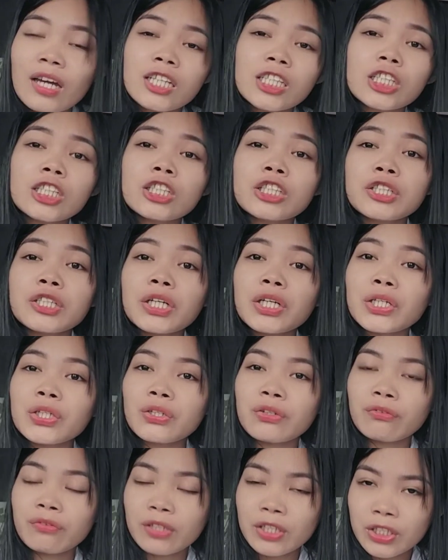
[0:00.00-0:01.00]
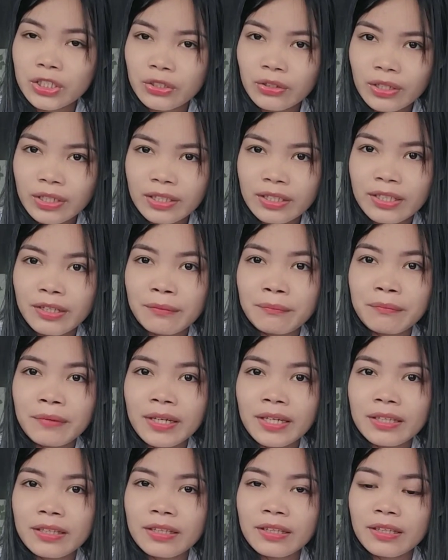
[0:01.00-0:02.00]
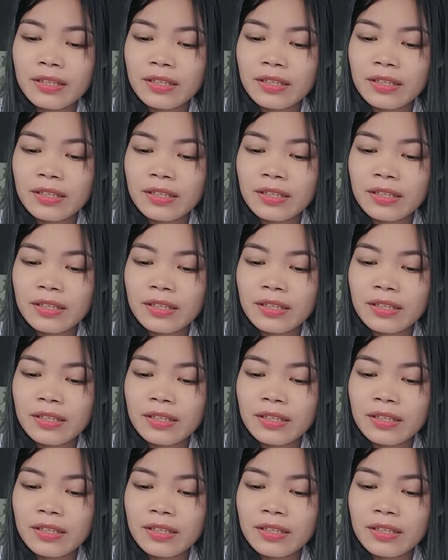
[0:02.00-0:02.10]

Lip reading: You should refrigerate the meat.